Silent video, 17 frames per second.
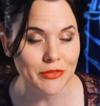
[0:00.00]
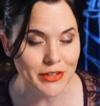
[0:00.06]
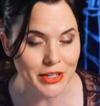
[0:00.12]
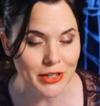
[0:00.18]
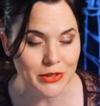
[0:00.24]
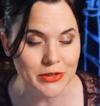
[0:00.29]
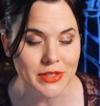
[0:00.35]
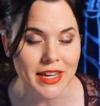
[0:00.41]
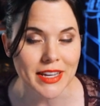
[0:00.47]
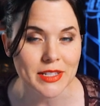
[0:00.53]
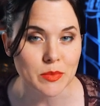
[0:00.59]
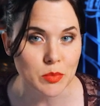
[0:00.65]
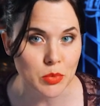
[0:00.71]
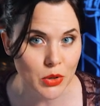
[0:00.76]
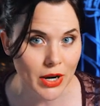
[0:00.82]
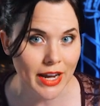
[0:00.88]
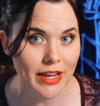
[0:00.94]
your videos as
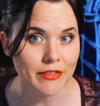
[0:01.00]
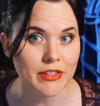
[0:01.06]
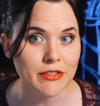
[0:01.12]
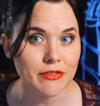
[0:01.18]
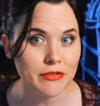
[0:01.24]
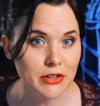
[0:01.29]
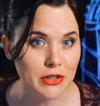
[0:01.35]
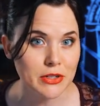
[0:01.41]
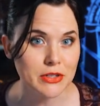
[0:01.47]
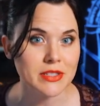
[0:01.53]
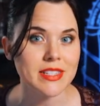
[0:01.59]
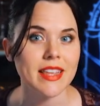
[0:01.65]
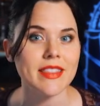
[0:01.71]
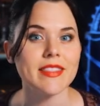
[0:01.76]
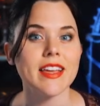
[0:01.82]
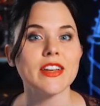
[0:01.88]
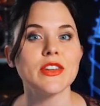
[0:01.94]
private first,
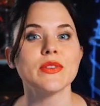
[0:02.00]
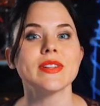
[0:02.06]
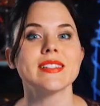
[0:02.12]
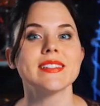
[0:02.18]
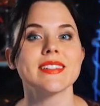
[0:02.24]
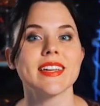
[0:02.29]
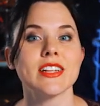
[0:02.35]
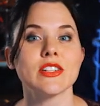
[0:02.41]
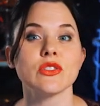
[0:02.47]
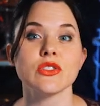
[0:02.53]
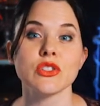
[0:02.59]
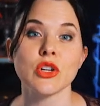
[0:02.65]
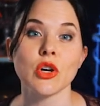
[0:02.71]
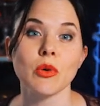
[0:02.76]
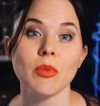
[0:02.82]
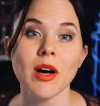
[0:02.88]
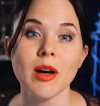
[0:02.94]
and then you can schedule it to
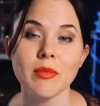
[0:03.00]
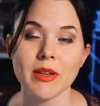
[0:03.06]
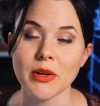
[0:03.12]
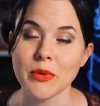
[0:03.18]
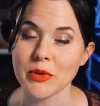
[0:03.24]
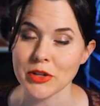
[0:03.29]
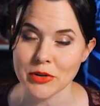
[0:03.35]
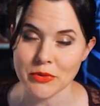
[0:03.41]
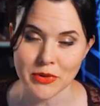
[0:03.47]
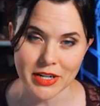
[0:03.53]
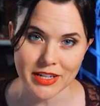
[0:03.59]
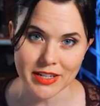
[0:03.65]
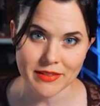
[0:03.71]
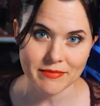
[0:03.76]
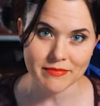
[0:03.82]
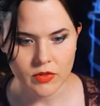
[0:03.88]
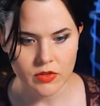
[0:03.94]
go public when you're
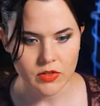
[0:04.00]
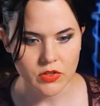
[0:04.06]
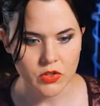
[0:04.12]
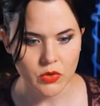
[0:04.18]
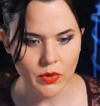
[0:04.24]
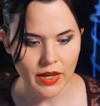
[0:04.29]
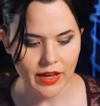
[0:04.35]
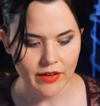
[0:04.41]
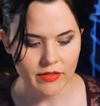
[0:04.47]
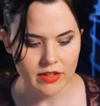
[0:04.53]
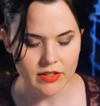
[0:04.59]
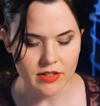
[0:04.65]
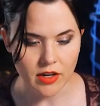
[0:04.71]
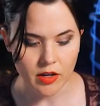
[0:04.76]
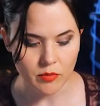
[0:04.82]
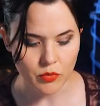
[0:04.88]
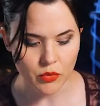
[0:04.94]
ready. So we have this
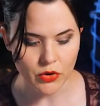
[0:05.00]
on